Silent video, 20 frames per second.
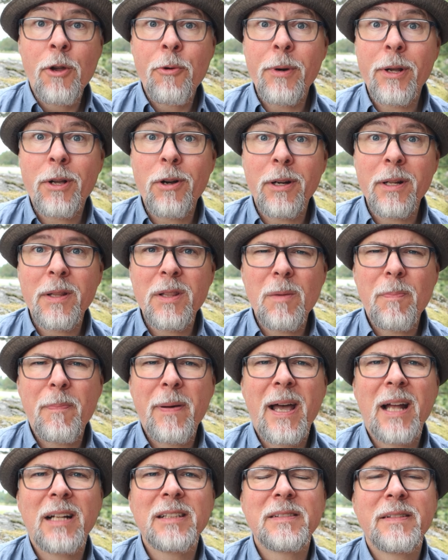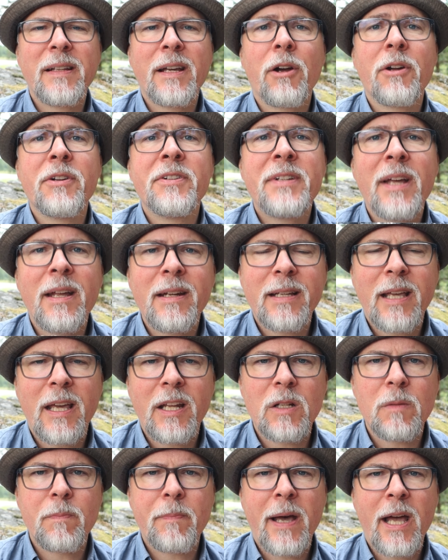Regarding the pads, they are
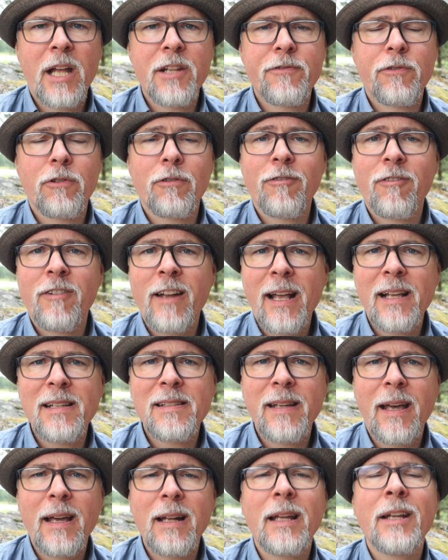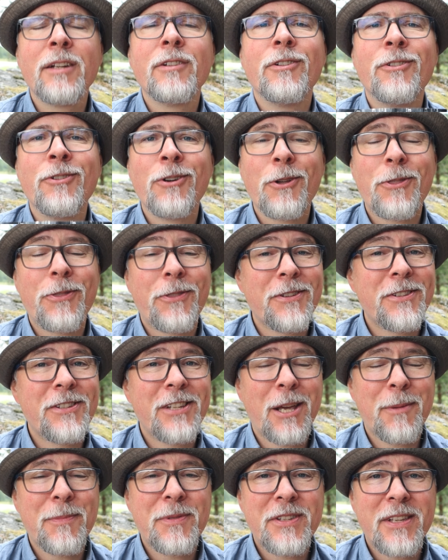dedicated pads for Flextail and not the
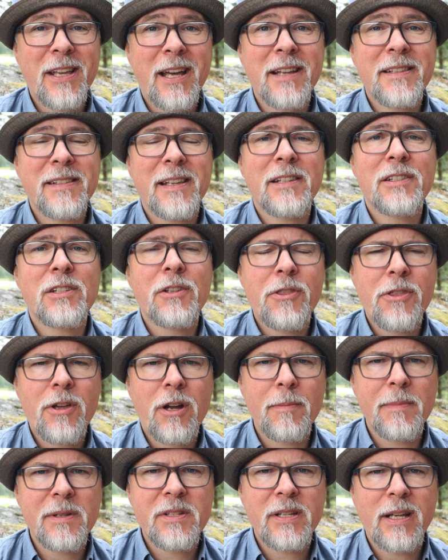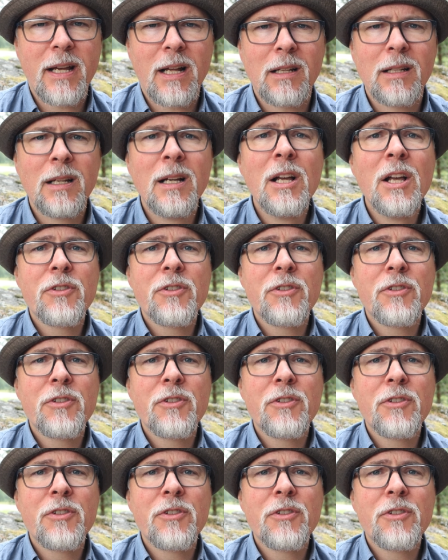same size as Thermacell.